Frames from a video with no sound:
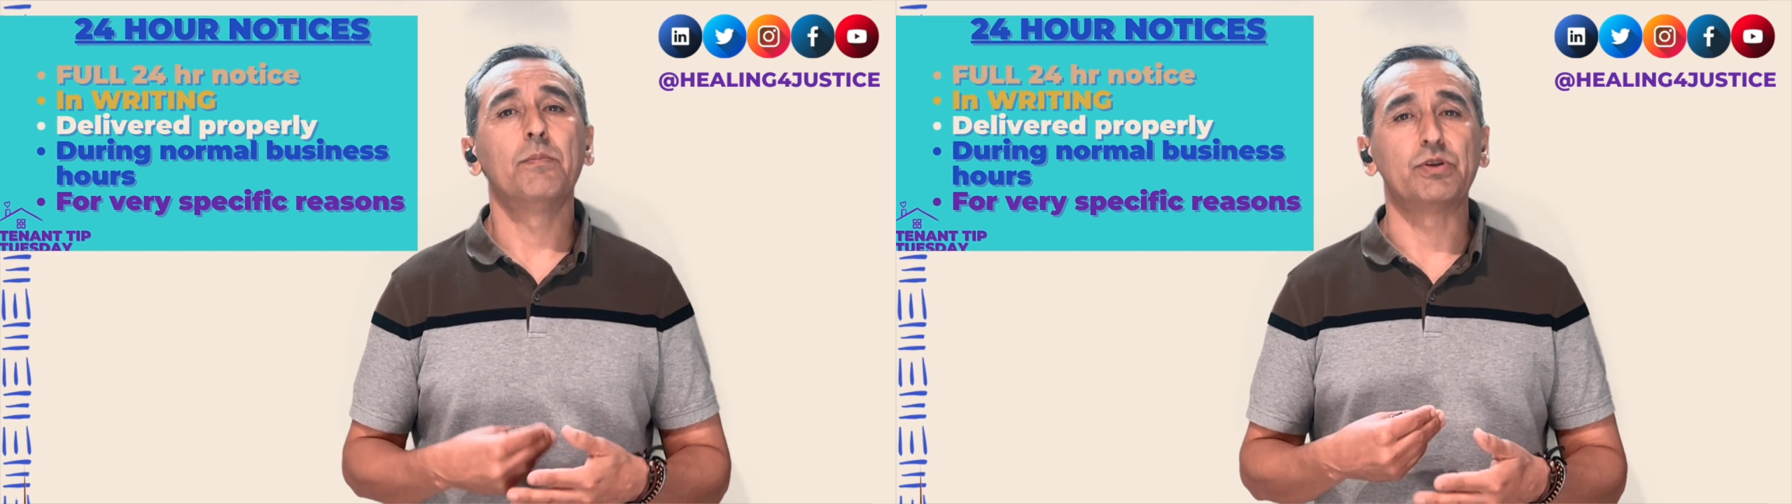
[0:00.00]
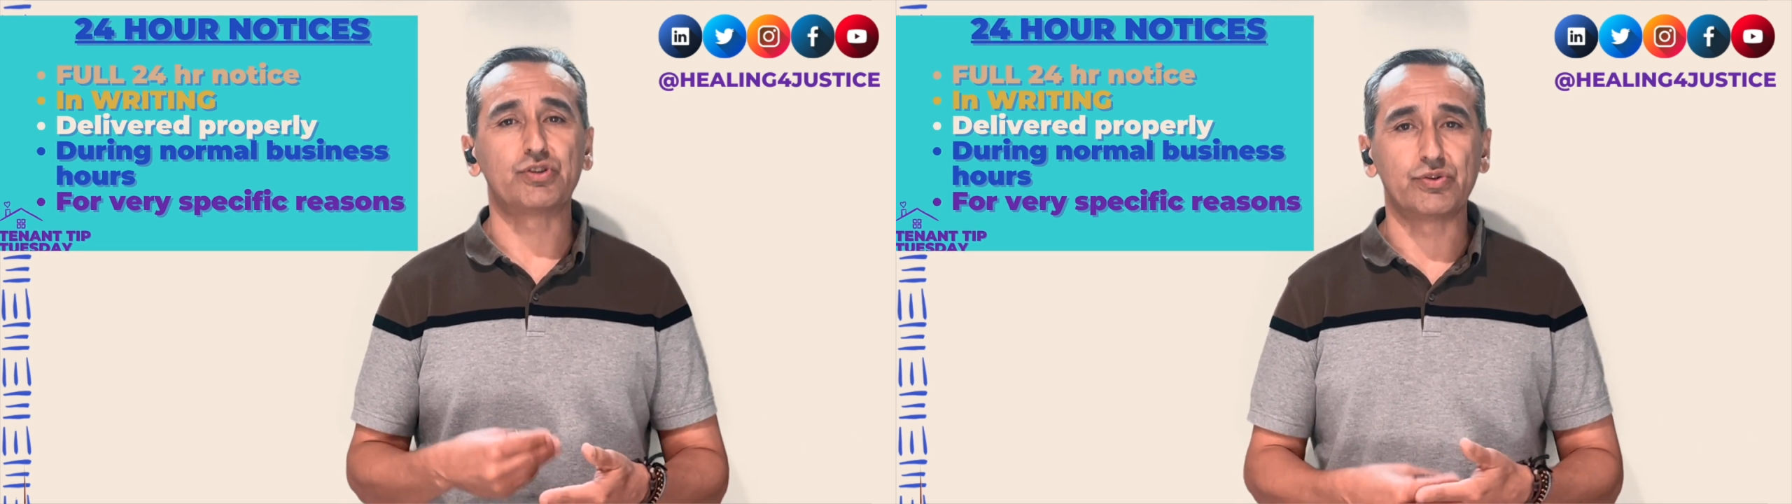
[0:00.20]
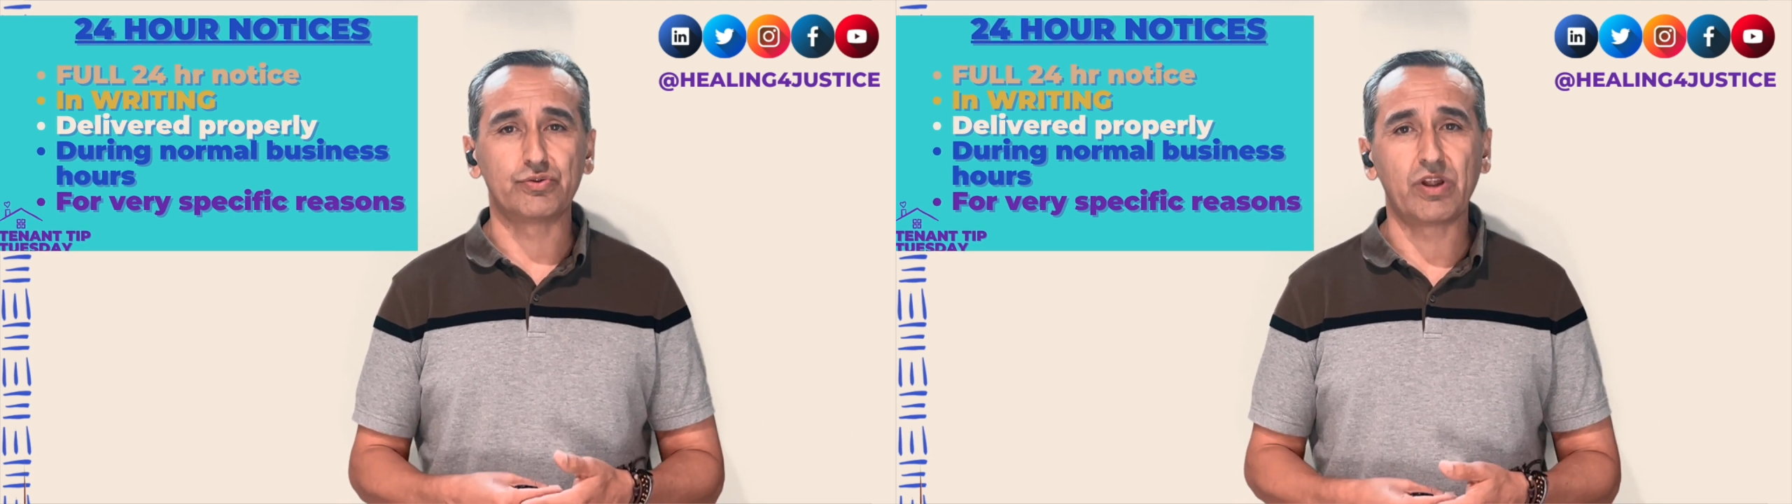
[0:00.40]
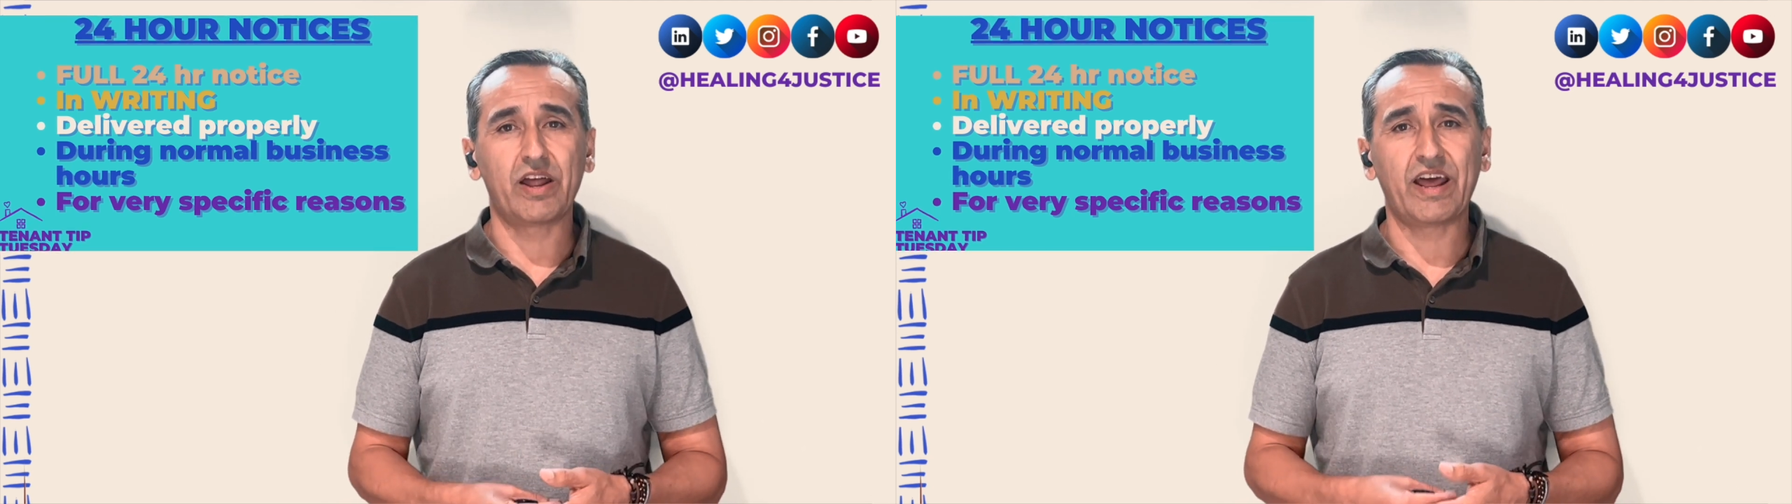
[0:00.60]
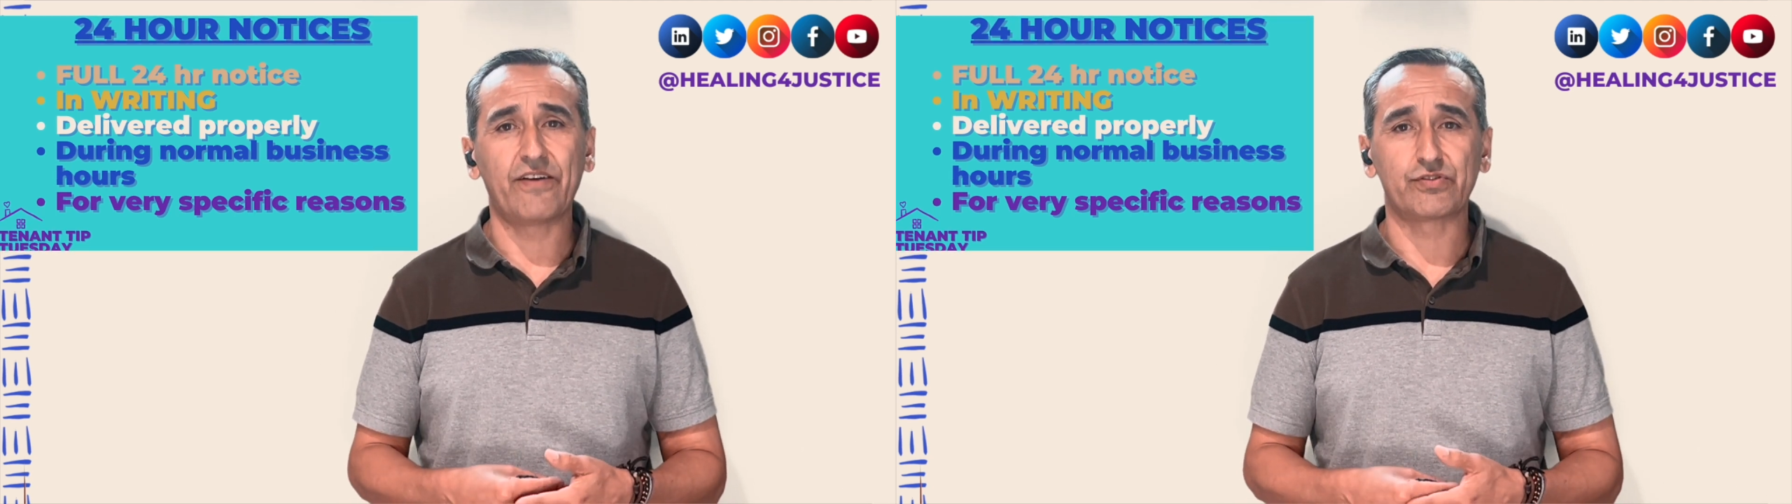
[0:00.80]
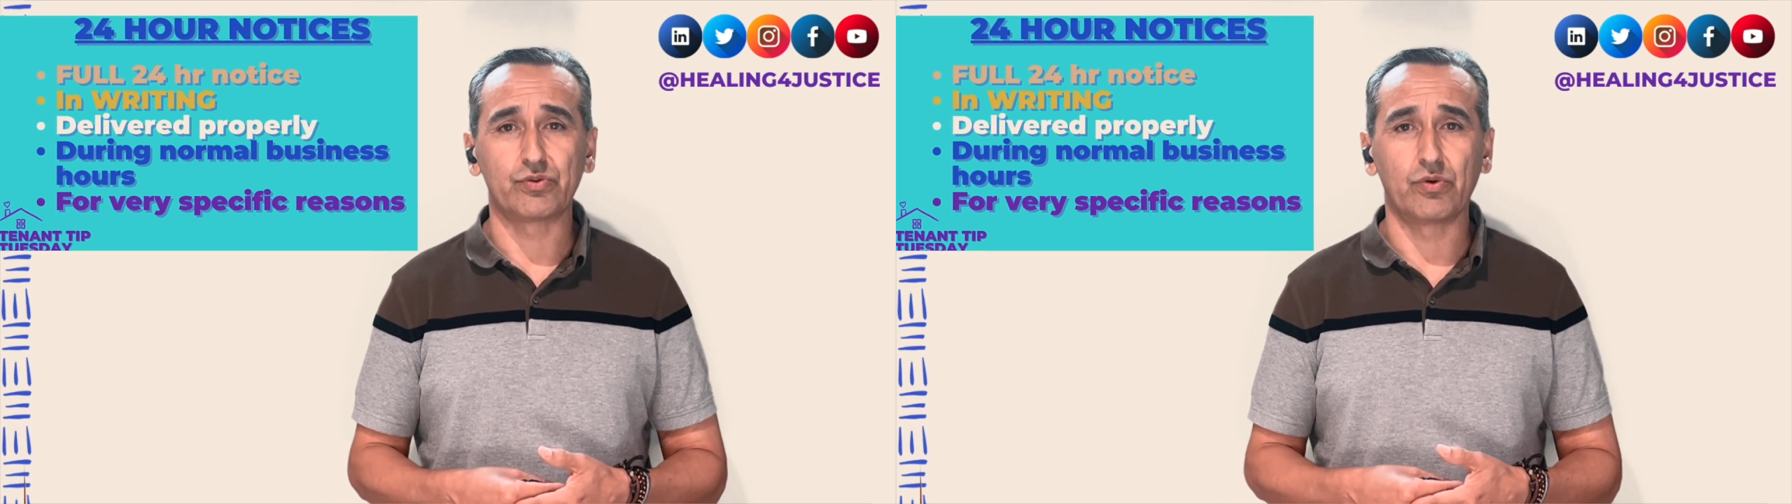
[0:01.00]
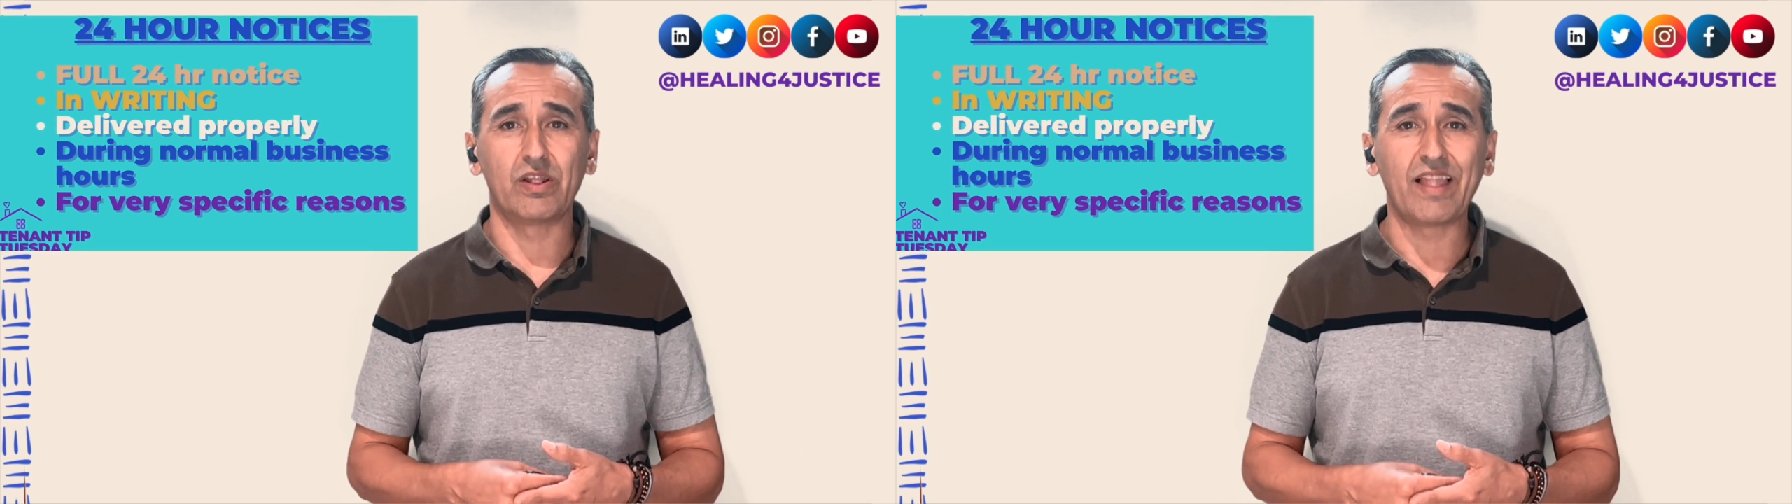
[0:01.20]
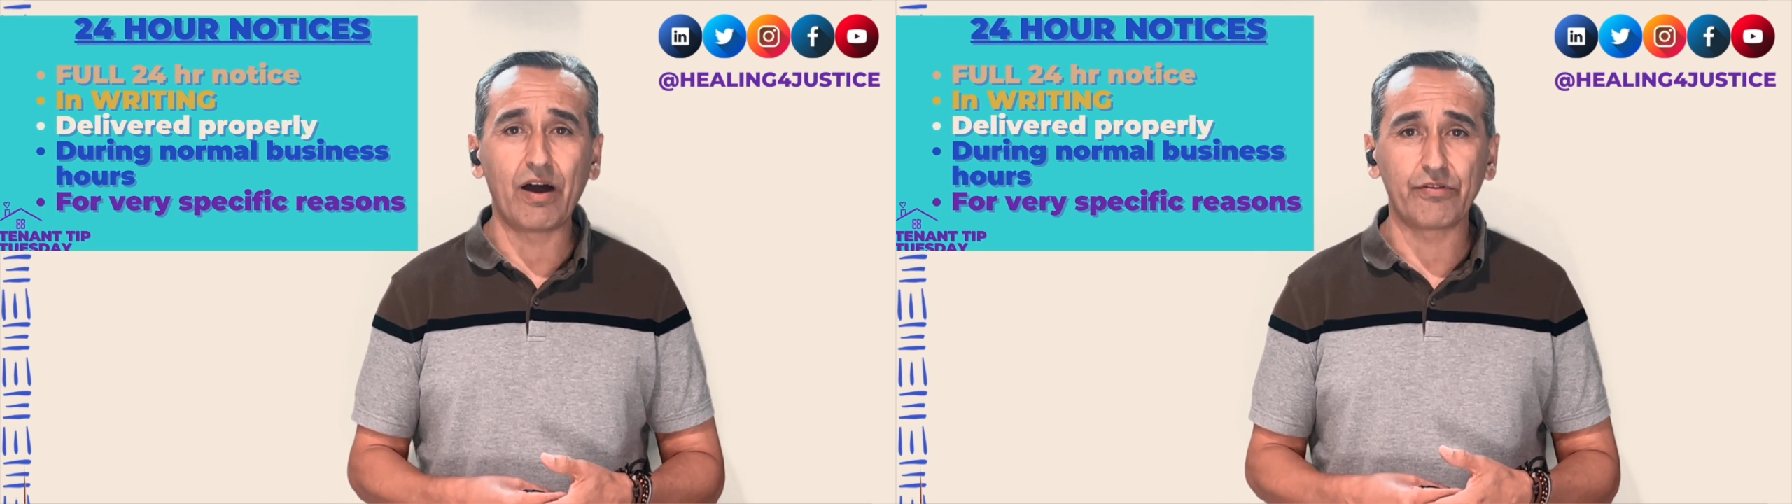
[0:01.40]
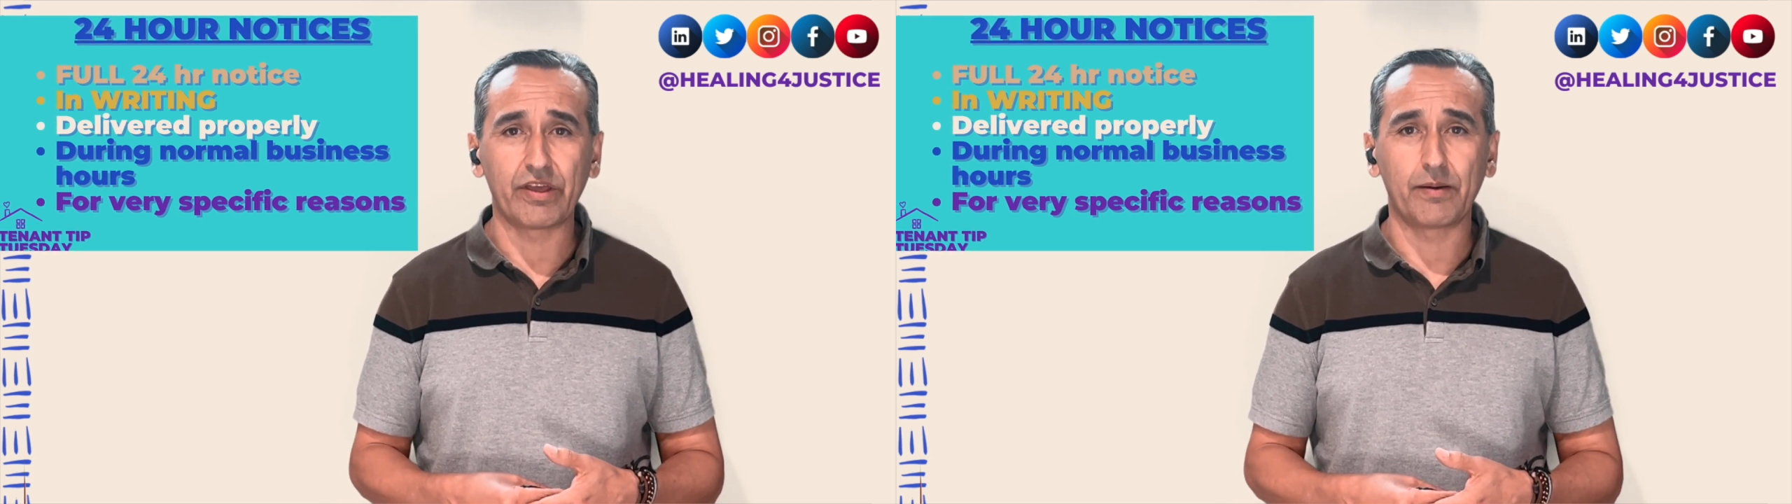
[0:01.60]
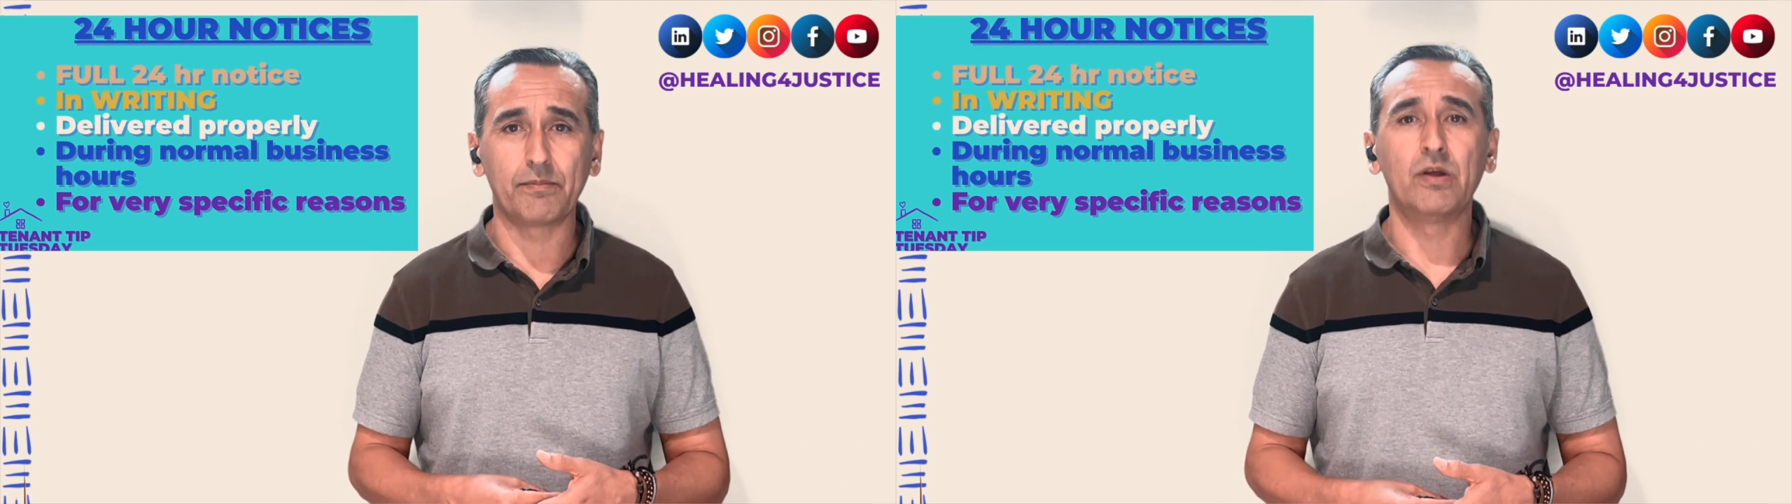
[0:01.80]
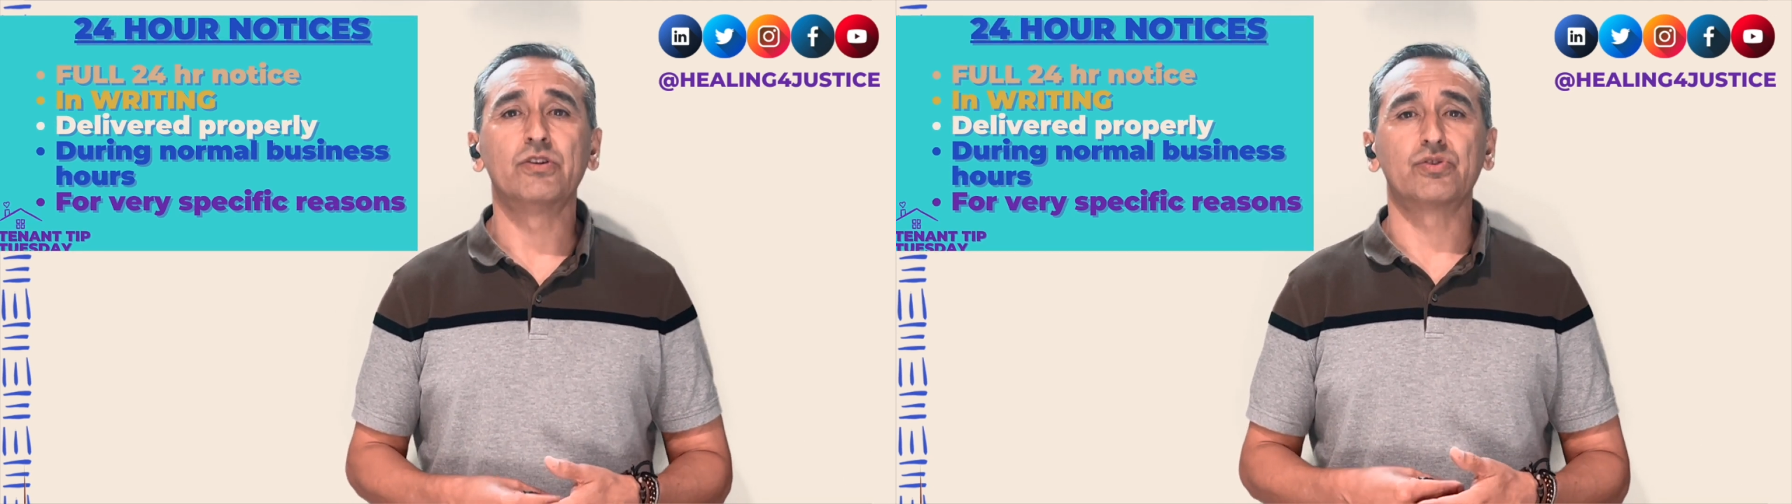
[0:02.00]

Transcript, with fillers: but you do not have to allow them